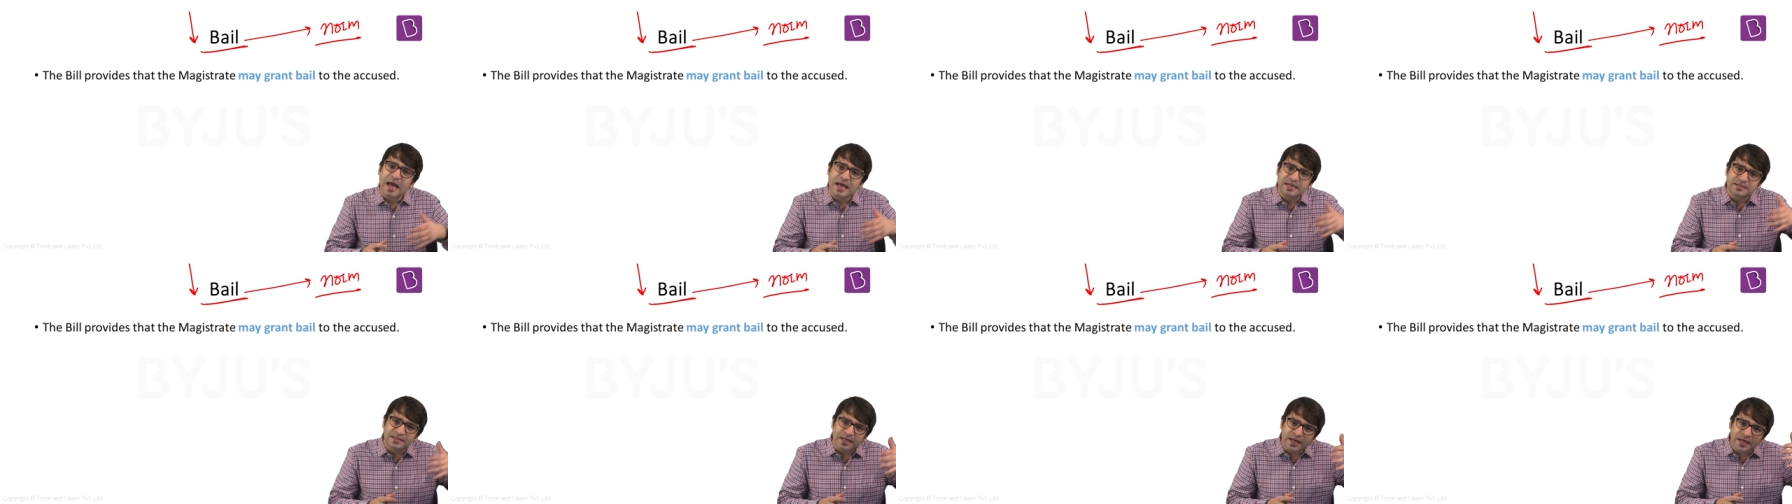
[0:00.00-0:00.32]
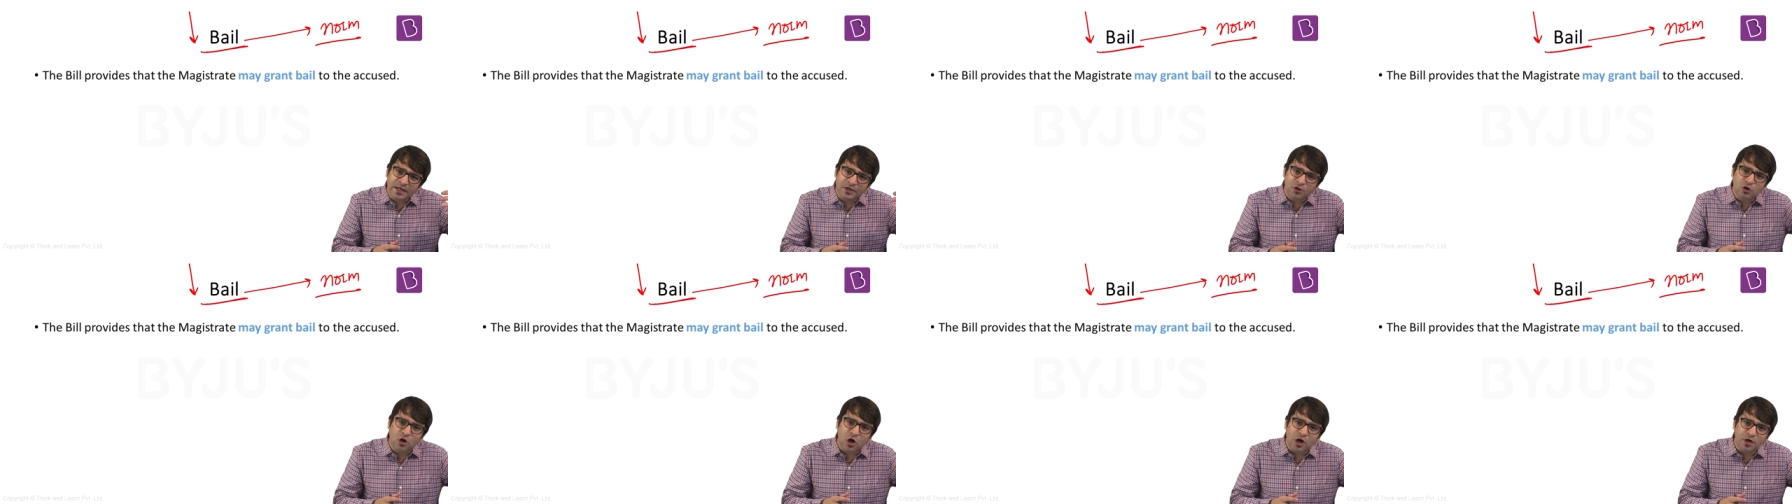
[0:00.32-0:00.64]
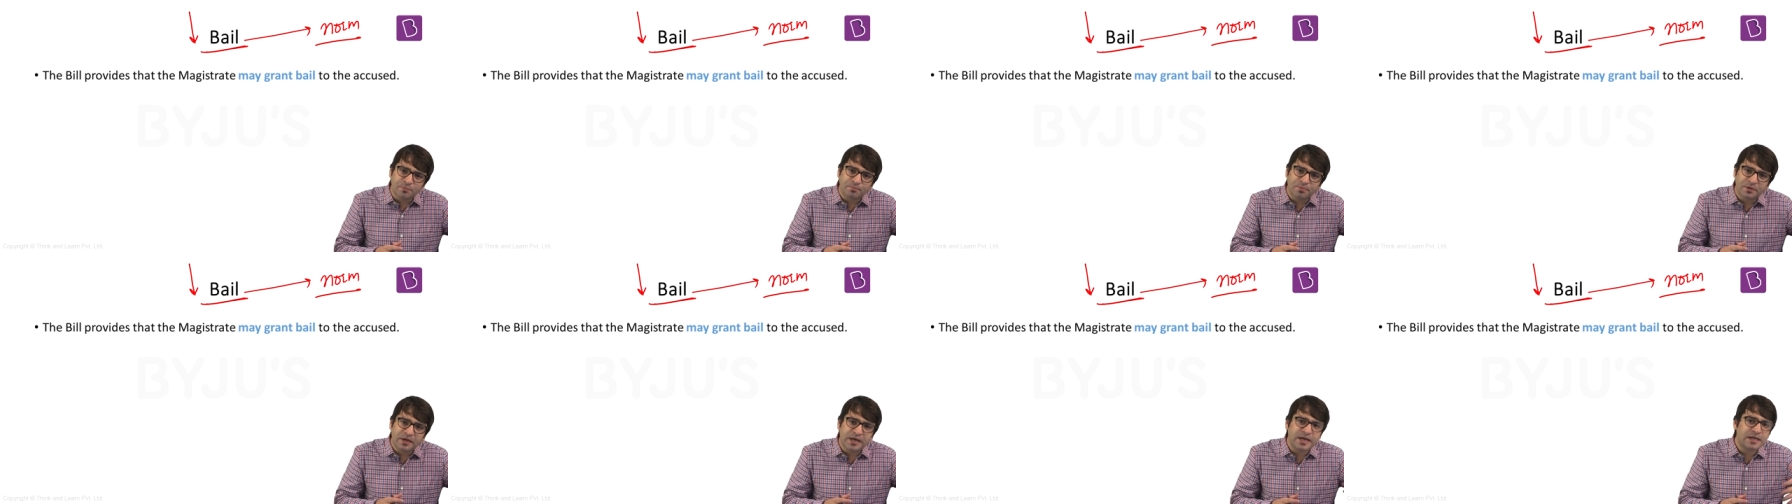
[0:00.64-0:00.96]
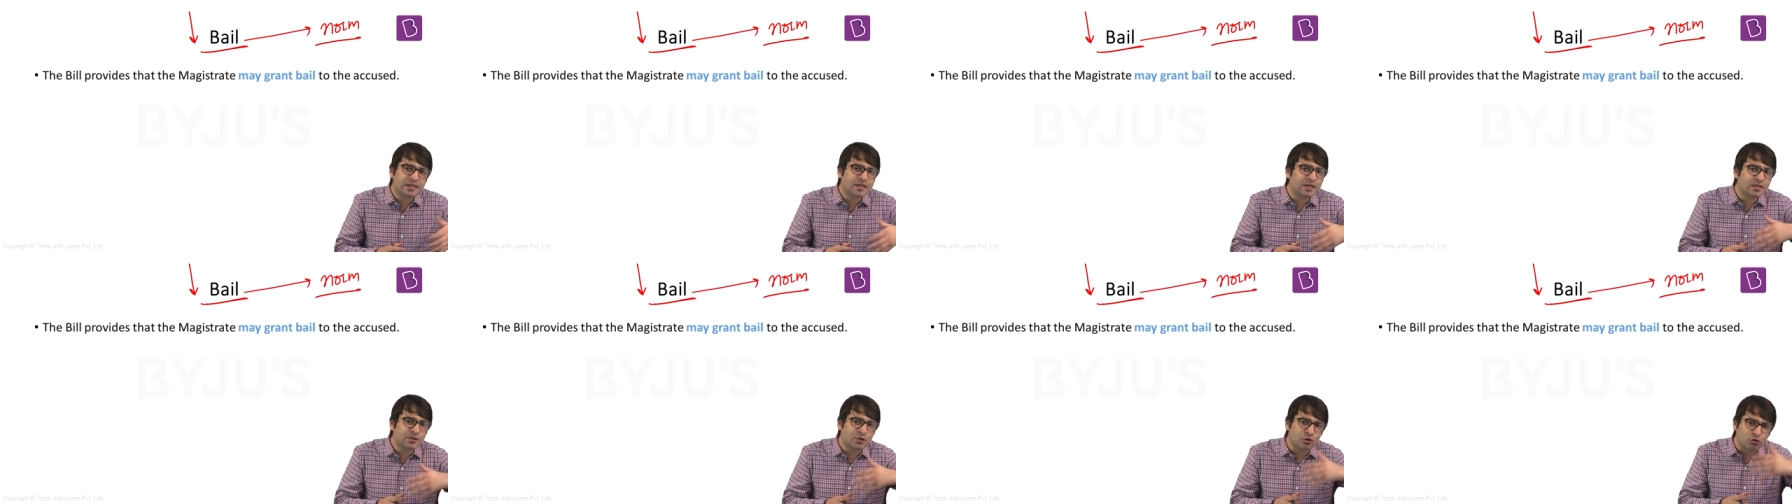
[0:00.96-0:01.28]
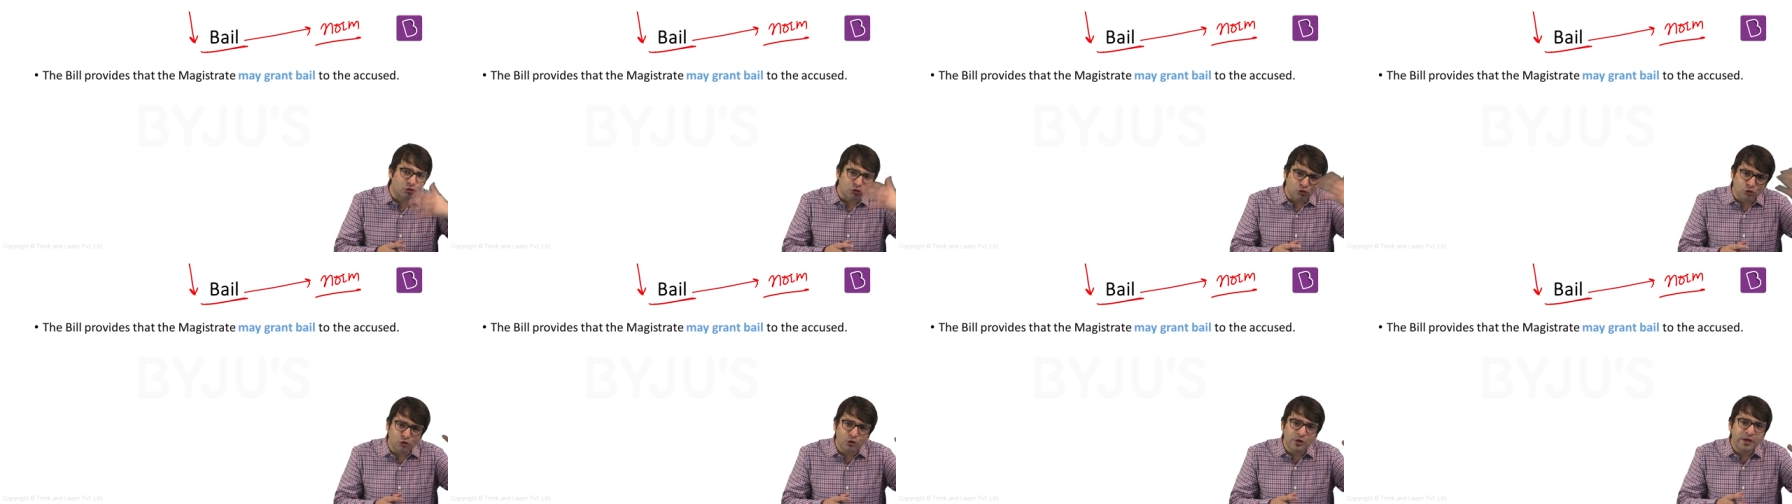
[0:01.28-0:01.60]
has incorporated the
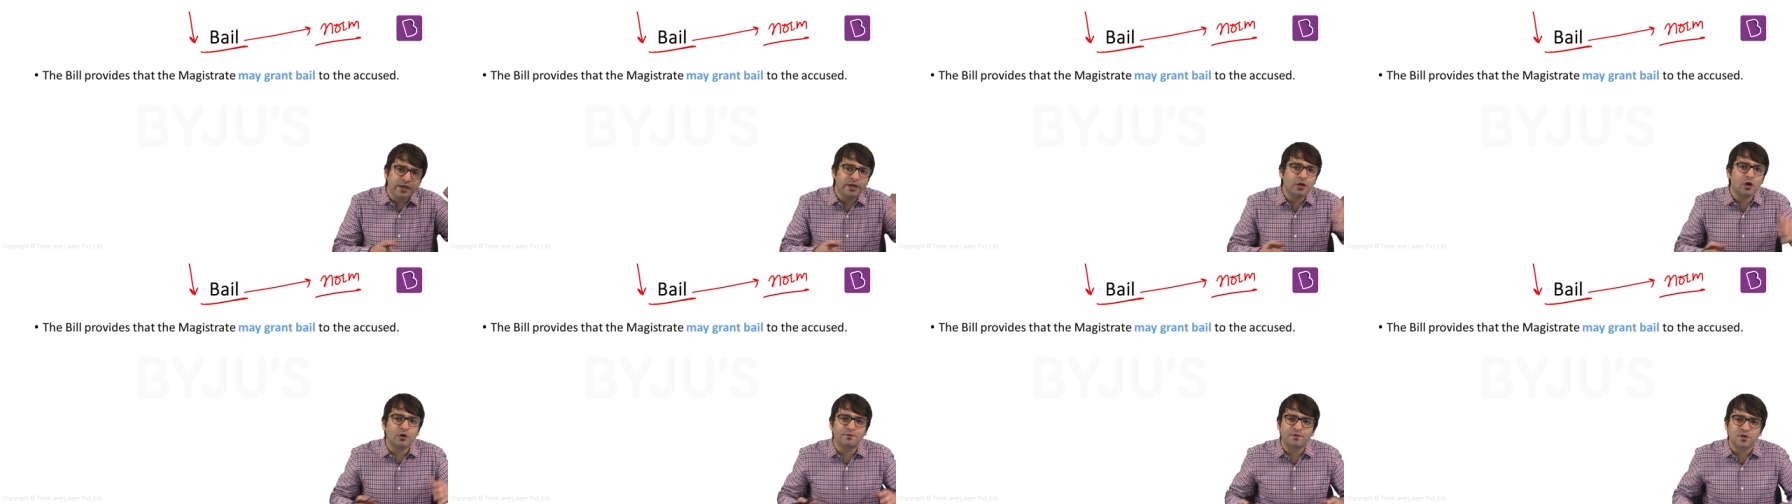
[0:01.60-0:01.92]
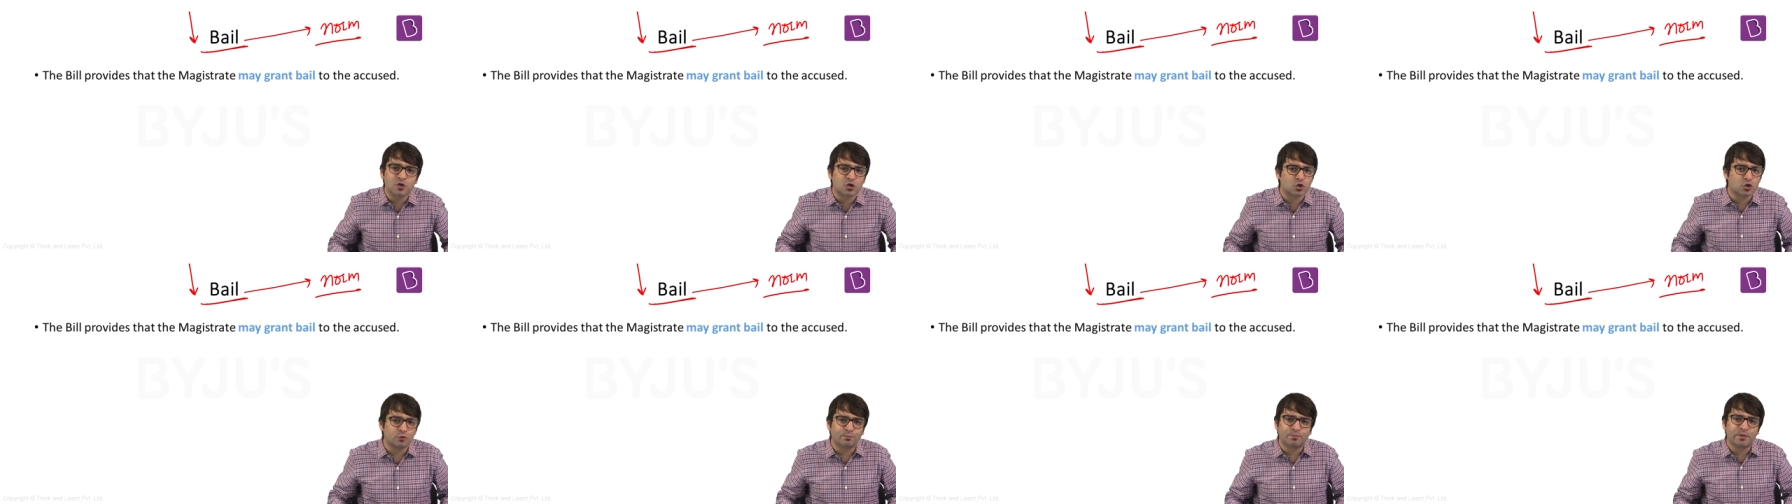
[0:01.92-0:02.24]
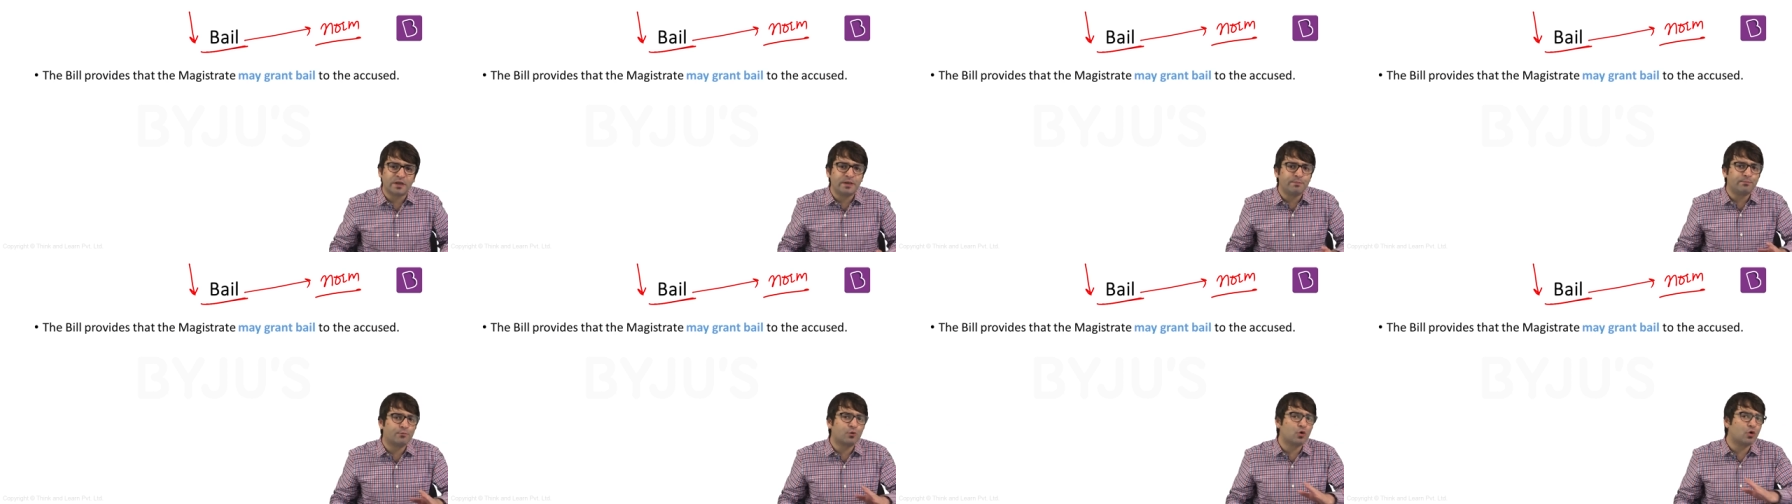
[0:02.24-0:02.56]
ruling of the Supreme